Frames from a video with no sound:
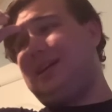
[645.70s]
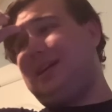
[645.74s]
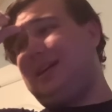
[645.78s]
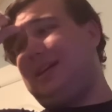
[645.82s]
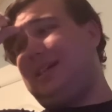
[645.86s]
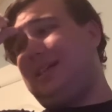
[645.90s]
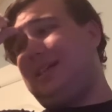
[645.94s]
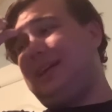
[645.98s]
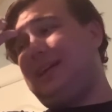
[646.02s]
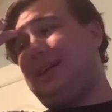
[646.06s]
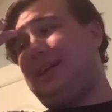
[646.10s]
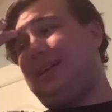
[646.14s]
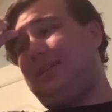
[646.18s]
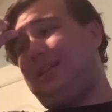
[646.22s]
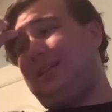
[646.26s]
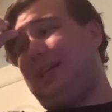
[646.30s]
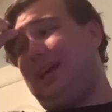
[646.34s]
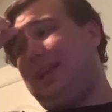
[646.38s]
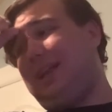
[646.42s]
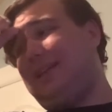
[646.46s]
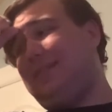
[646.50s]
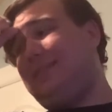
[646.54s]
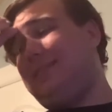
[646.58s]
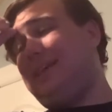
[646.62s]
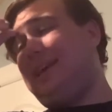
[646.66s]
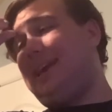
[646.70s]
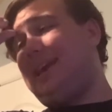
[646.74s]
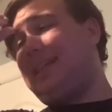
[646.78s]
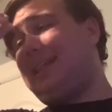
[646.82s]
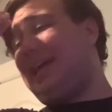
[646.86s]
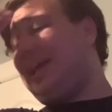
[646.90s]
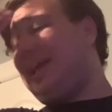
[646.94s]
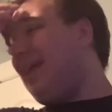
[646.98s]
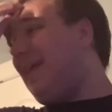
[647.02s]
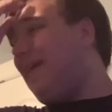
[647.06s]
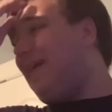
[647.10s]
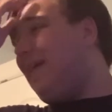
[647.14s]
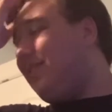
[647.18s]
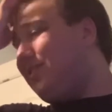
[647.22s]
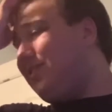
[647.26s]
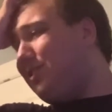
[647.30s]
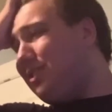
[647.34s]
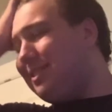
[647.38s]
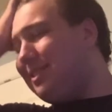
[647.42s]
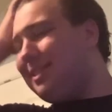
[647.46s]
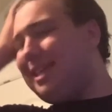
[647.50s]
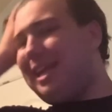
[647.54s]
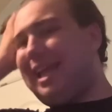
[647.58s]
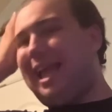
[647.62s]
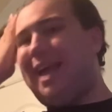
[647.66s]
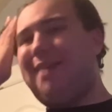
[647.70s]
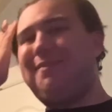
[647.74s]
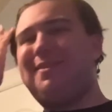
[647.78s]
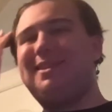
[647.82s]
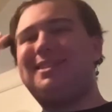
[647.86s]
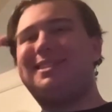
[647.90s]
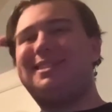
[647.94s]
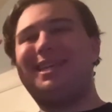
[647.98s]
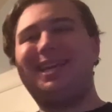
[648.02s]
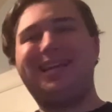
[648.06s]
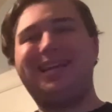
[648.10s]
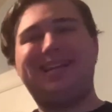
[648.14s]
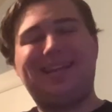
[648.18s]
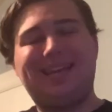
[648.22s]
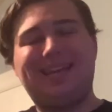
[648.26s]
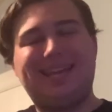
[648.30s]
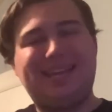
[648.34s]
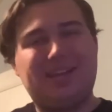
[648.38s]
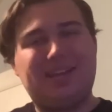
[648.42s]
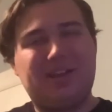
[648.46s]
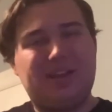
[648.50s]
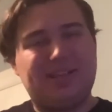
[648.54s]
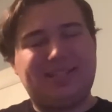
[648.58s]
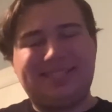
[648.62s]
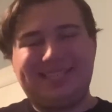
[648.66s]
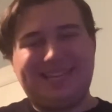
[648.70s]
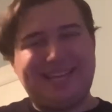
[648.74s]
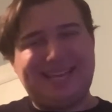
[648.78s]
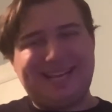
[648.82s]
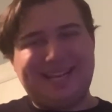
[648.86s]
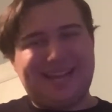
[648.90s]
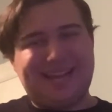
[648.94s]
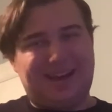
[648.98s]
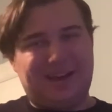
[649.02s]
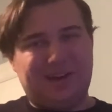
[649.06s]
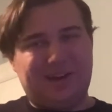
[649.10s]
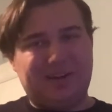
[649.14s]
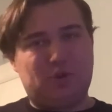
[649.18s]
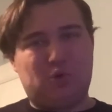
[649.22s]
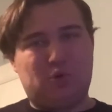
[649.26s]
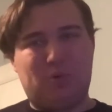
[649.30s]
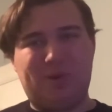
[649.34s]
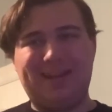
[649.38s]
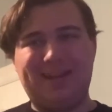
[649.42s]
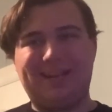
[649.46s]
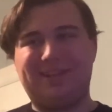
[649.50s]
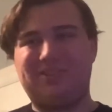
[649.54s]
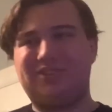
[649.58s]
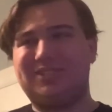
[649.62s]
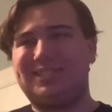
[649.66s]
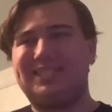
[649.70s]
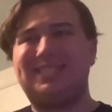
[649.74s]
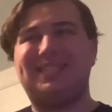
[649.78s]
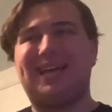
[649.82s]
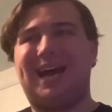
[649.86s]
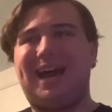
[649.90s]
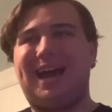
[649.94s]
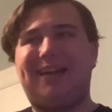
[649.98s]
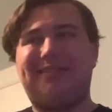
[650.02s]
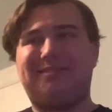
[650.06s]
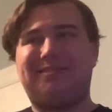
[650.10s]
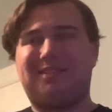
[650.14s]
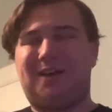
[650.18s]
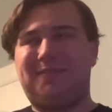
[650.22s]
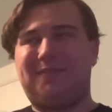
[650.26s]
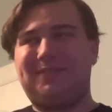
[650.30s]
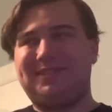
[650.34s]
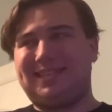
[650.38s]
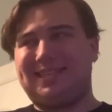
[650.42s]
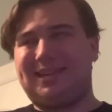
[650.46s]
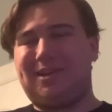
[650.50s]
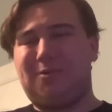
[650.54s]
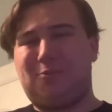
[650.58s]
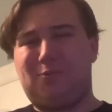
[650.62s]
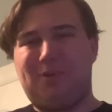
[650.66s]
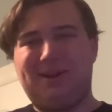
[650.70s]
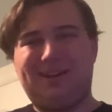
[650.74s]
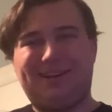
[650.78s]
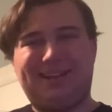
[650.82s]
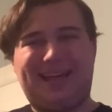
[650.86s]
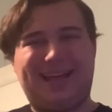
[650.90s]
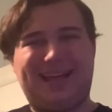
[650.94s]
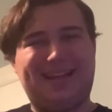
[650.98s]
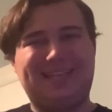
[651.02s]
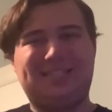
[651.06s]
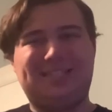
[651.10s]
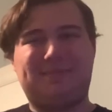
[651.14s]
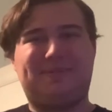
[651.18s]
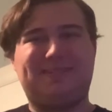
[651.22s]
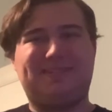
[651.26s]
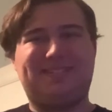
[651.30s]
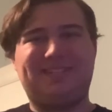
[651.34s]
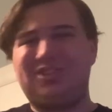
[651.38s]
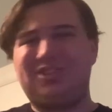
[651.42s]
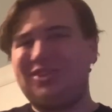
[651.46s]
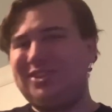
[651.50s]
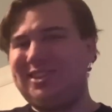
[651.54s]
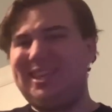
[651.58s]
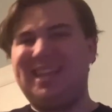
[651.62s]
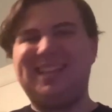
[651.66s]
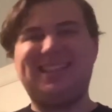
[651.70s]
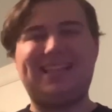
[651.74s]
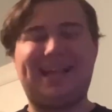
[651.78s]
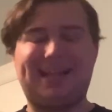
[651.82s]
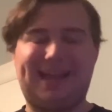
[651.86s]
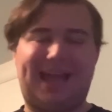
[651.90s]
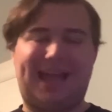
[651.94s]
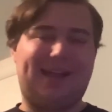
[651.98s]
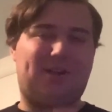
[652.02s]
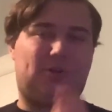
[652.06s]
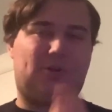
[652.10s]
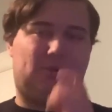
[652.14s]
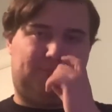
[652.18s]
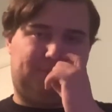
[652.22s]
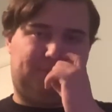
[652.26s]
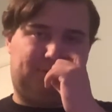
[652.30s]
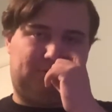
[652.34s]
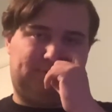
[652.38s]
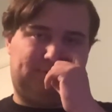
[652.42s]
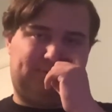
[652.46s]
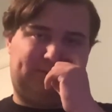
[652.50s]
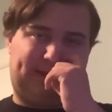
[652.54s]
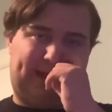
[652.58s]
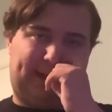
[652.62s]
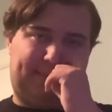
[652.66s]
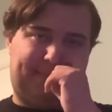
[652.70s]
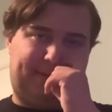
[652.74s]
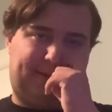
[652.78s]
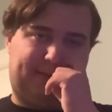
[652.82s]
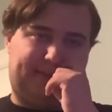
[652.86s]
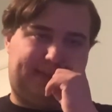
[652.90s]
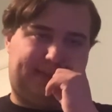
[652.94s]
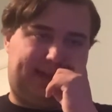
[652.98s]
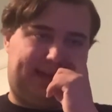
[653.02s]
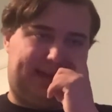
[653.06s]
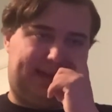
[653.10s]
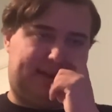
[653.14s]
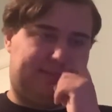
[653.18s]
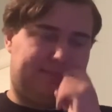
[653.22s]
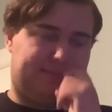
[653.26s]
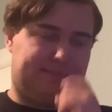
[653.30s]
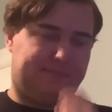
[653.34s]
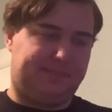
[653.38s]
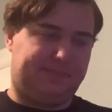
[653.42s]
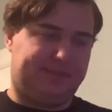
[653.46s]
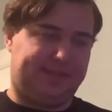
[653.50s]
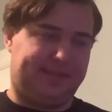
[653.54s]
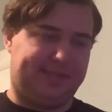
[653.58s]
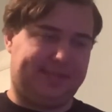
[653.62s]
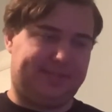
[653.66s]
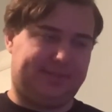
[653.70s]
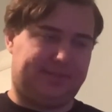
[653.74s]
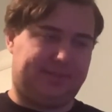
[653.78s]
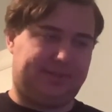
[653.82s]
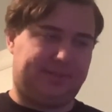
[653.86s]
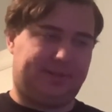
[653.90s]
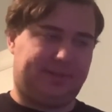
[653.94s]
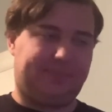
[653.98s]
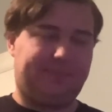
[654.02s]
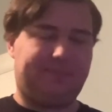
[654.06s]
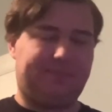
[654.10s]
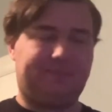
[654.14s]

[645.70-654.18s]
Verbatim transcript: Like a lot of the like just like having Tina Tina and Queen just side off as like a one line exposition thing that I call bull crap on that easily.